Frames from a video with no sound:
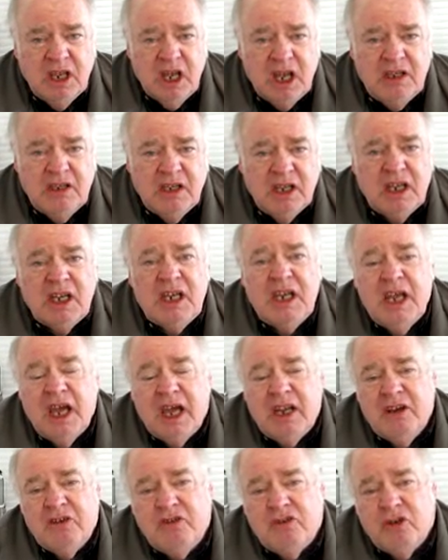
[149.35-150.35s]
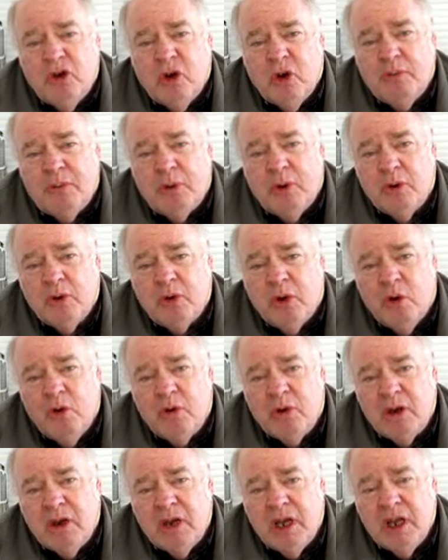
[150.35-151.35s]
And then he had to show up in
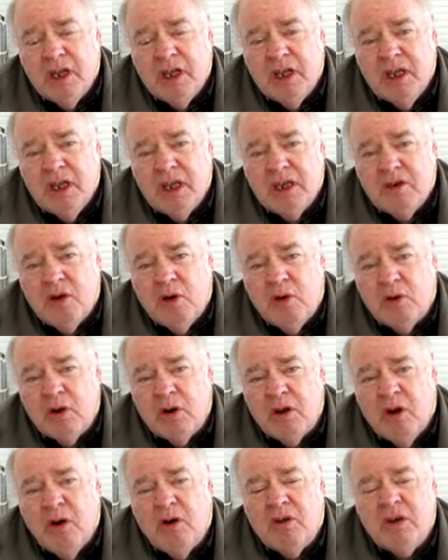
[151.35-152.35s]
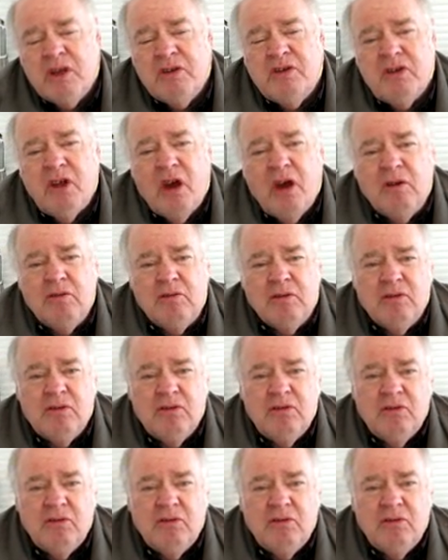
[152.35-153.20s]
court on his own.